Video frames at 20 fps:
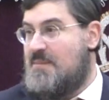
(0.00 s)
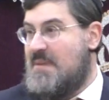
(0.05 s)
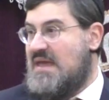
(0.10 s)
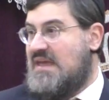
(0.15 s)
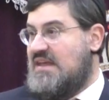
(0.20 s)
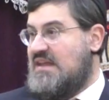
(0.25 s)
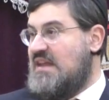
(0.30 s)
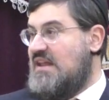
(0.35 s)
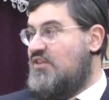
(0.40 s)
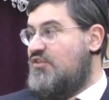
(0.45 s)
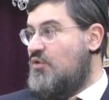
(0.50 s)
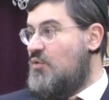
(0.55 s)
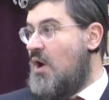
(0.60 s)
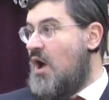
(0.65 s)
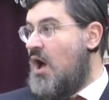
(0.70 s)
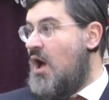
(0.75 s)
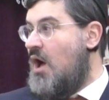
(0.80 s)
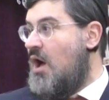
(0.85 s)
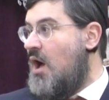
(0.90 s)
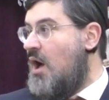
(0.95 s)
make it into
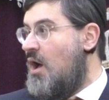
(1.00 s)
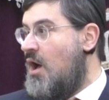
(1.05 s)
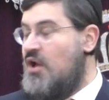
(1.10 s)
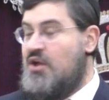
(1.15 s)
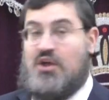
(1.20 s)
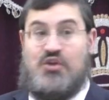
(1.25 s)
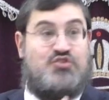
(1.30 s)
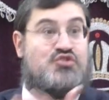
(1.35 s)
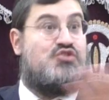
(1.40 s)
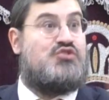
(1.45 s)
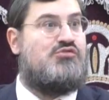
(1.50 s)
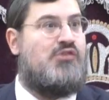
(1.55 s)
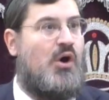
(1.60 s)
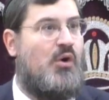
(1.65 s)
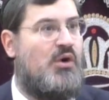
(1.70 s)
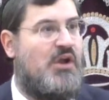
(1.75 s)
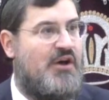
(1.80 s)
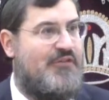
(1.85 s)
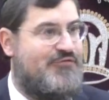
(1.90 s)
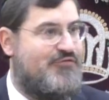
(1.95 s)
a stroller